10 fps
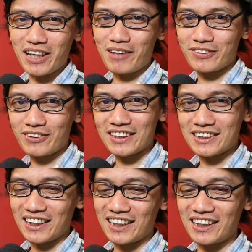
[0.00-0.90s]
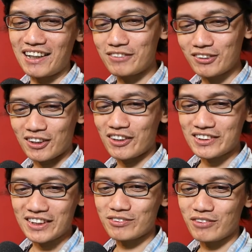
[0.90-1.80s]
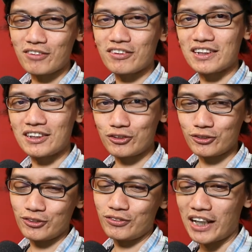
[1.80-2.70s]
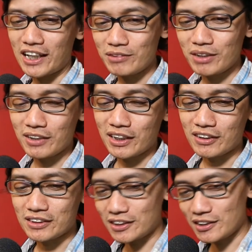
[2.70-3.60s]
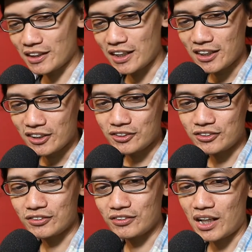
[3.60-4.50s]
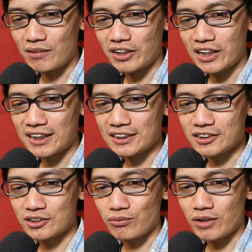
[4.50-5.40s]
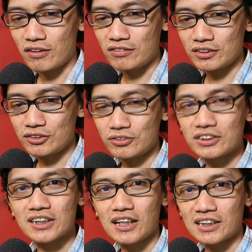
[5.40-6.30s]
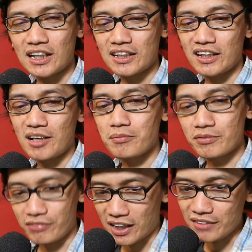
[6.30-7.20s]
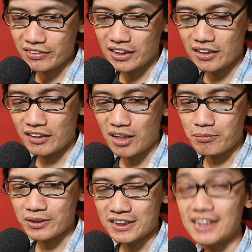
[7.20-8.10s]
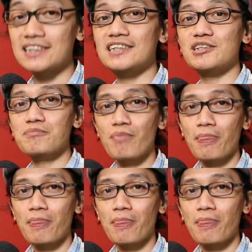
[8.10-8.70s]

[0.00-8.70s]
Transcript: We have to return. I have to close this round 2, and we will return to our next round to discuss idea number 5 and idea number 6.